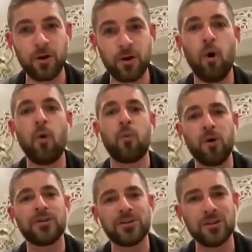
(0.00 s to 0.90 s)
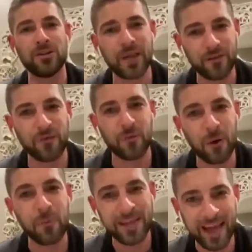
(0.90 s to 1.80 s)
The whole world is looking for
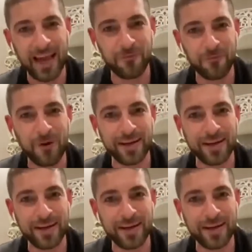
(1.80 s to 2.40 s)
what we have right now.